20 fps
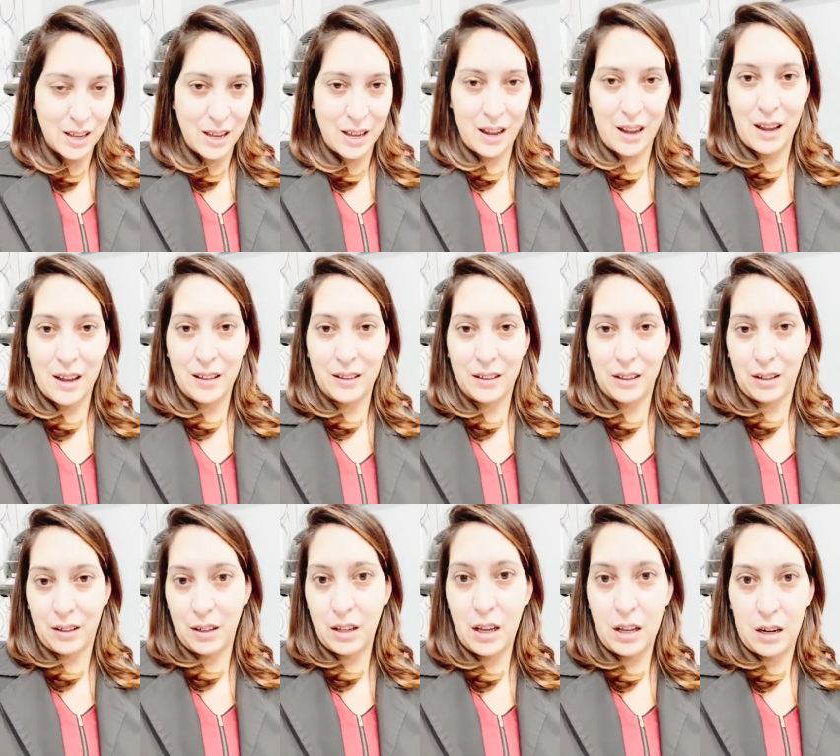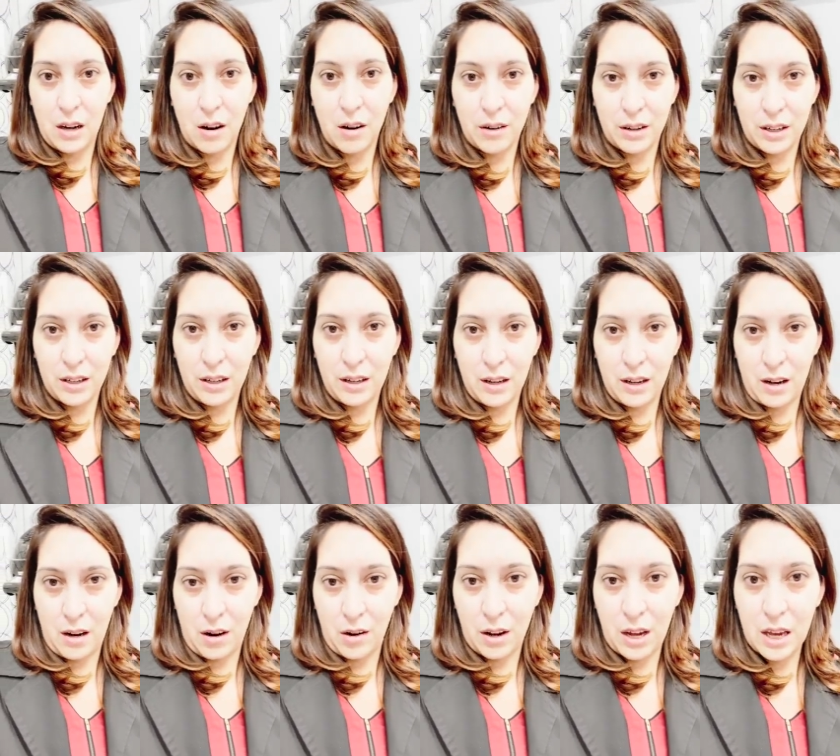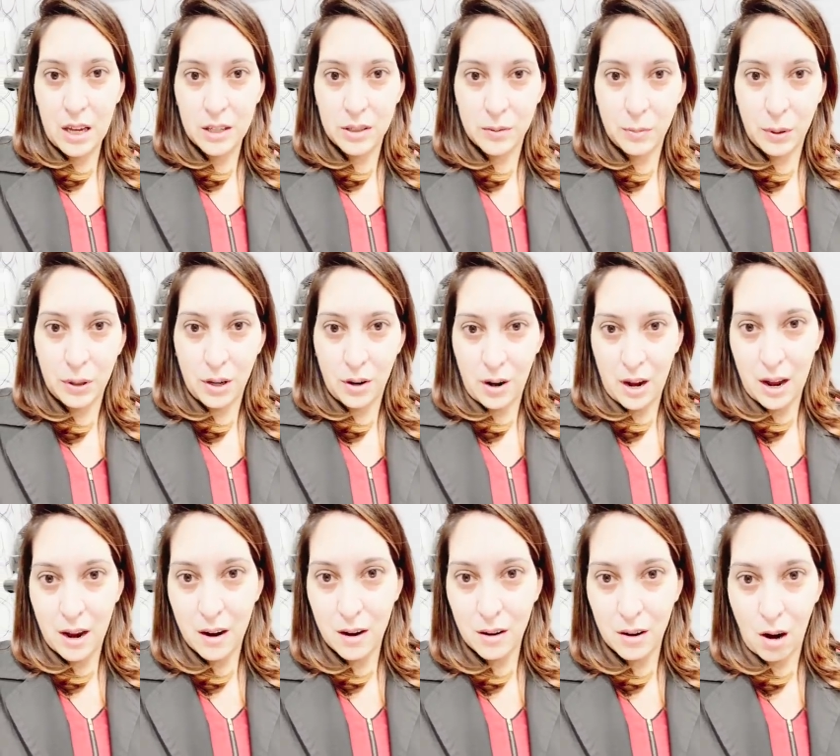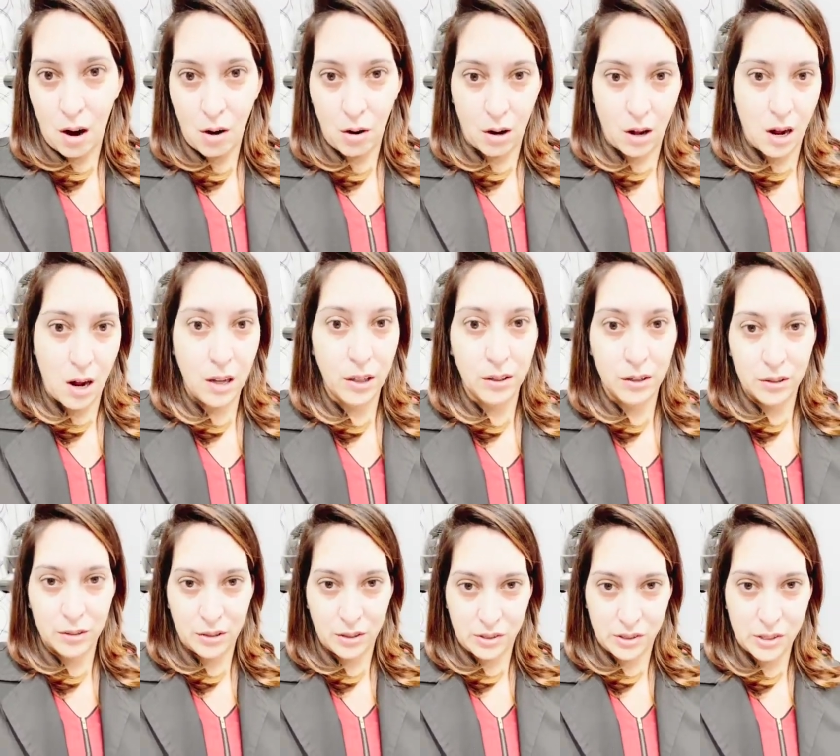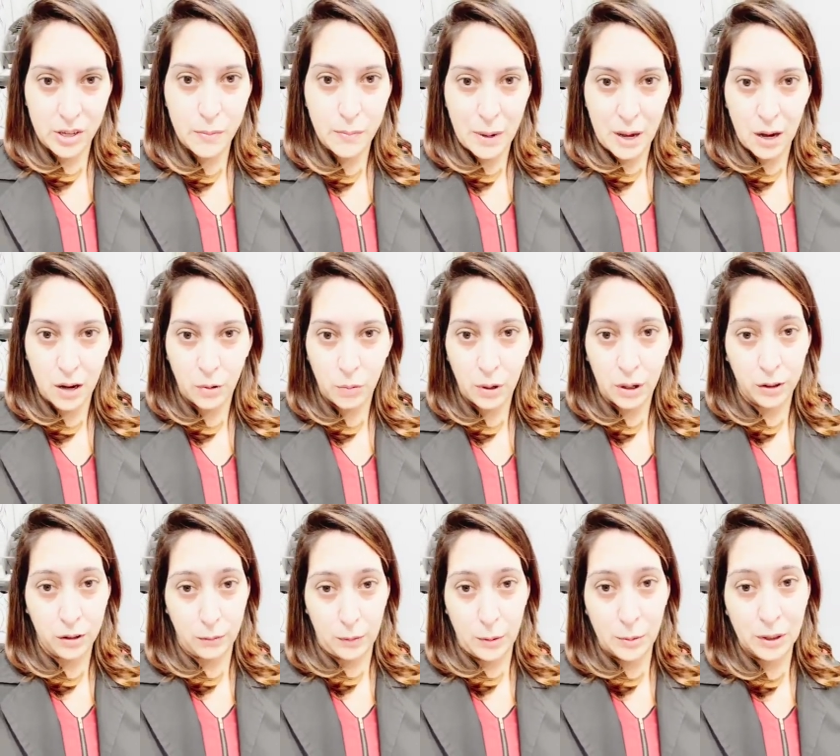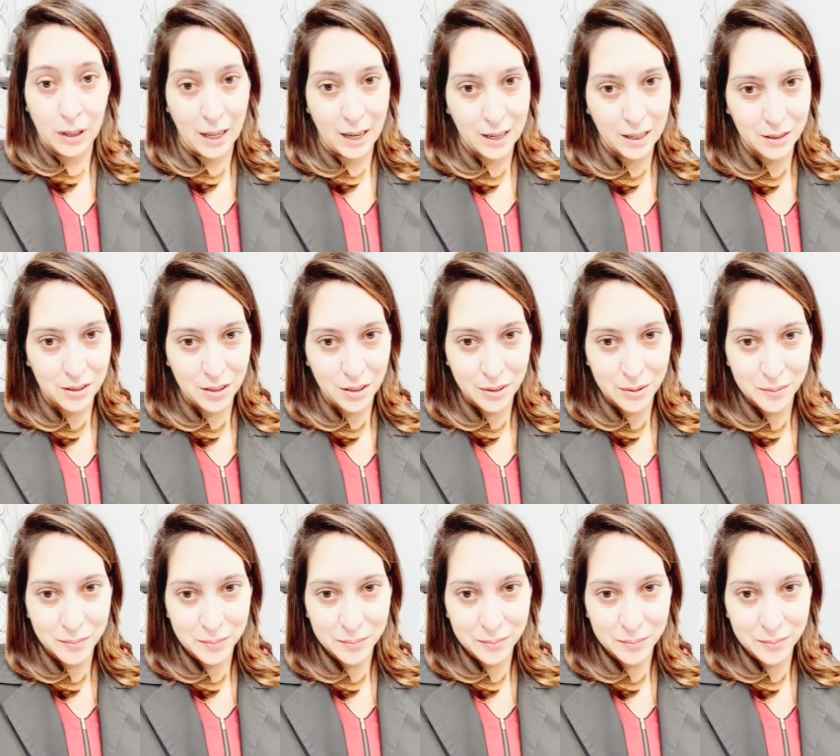and in our case with our hair, our color to seep out quicker than we would like it to.